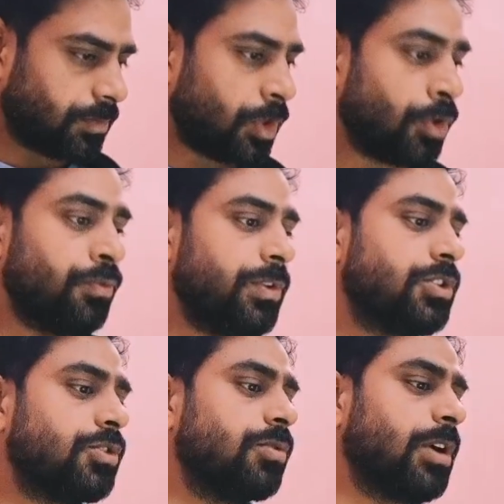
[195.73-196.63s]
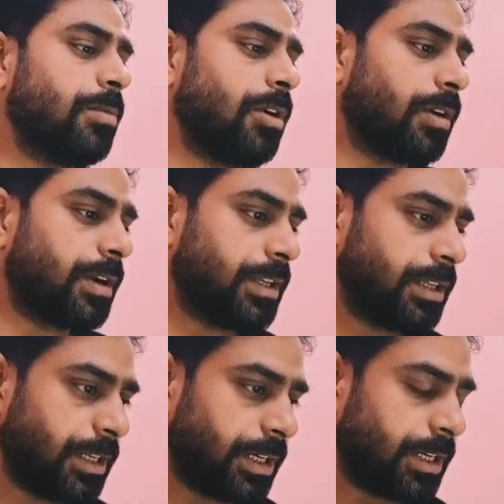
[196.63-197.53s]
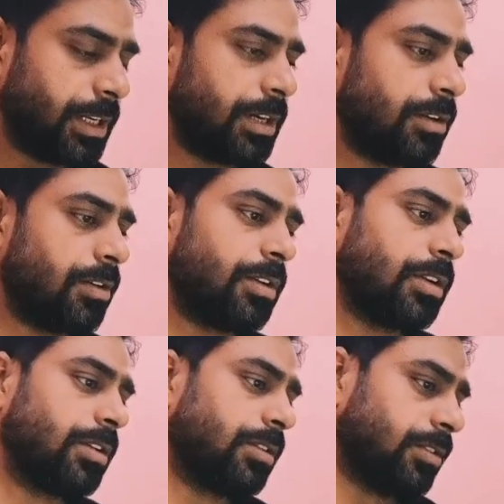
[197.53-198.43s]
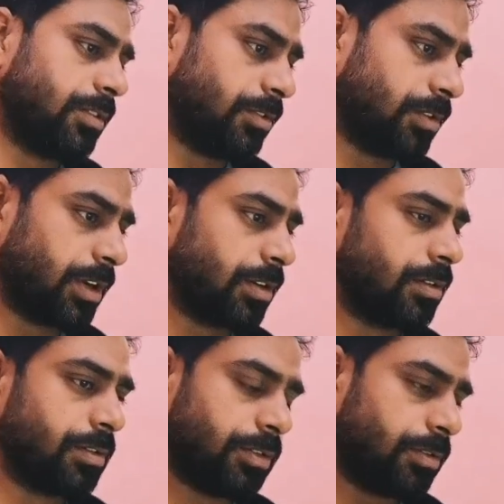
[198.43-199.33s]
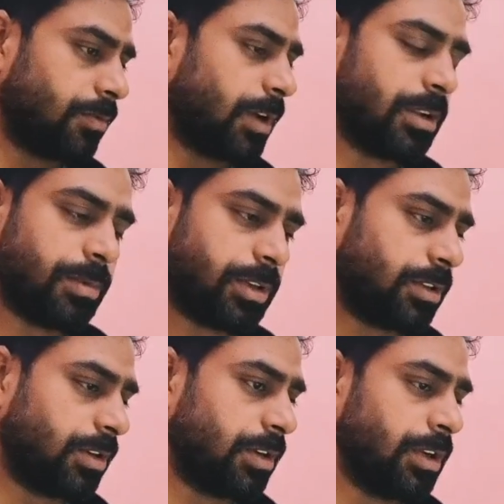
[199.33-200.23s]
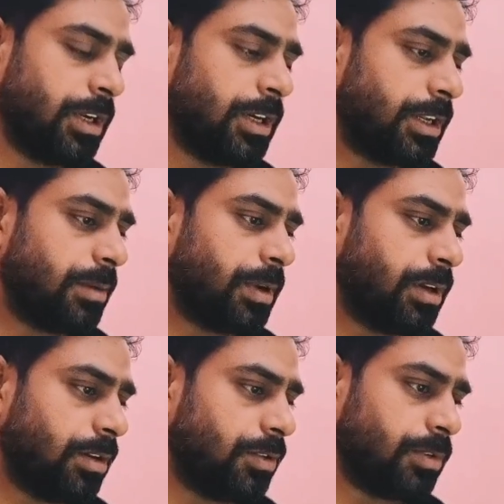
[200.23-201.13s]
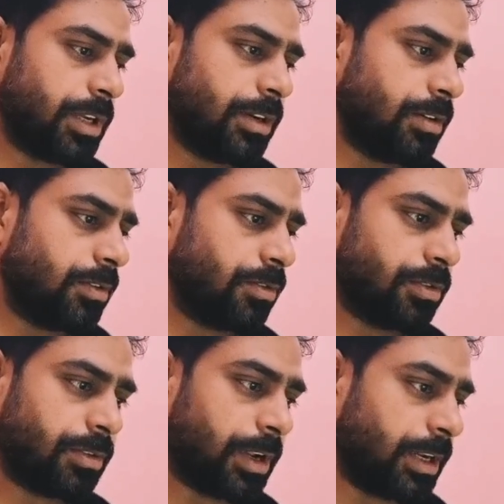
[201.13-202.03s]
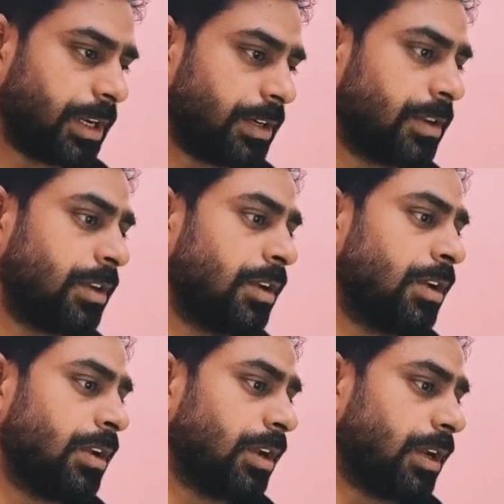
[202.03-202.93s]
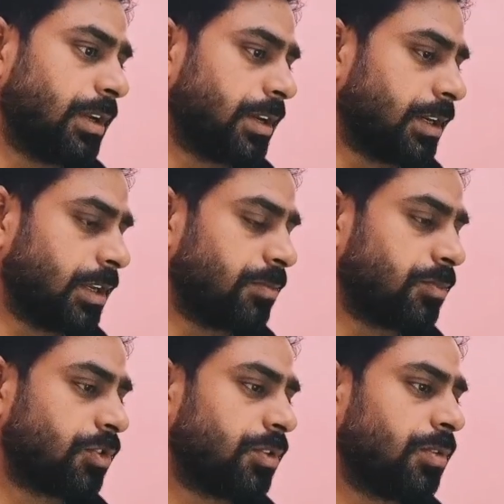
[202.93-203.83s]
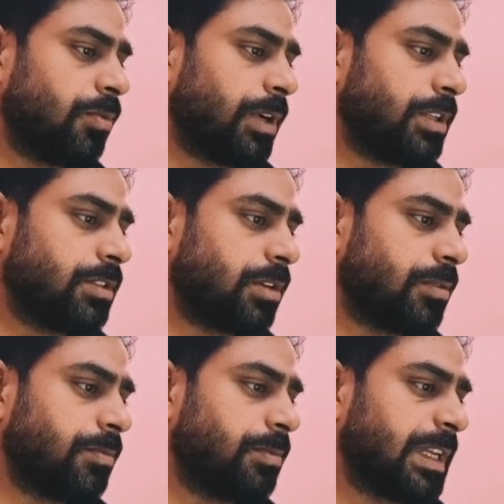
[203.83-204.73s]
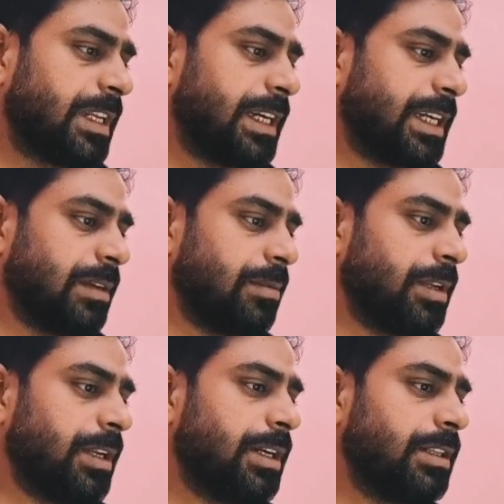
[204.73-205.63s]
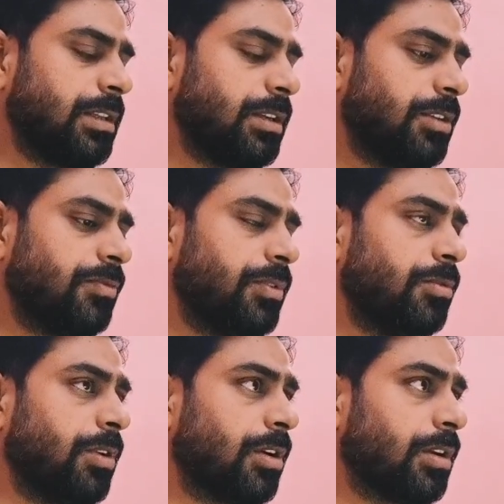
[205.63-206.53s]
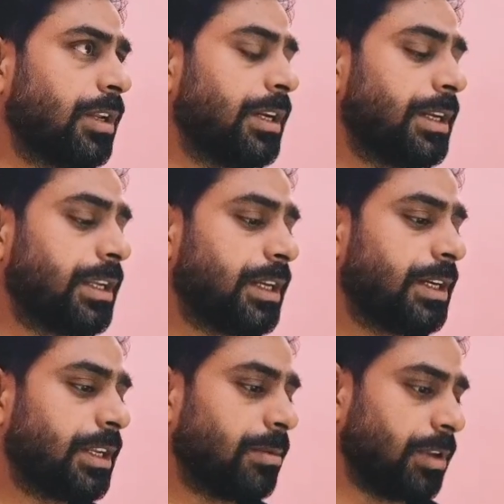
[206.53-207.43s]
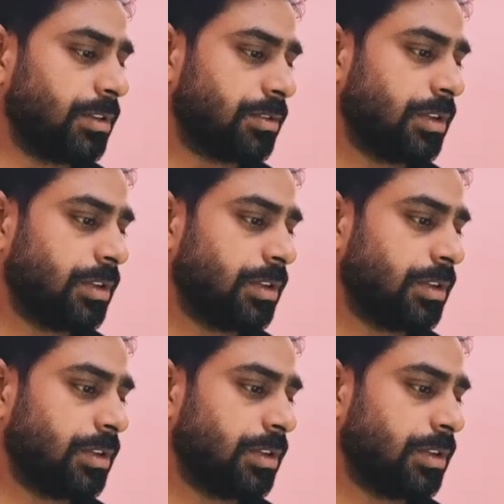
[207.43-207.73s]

which you have already created, or your whatever the table you can truncate and rename. So what is the create tab? Create is the if you are creating any tables,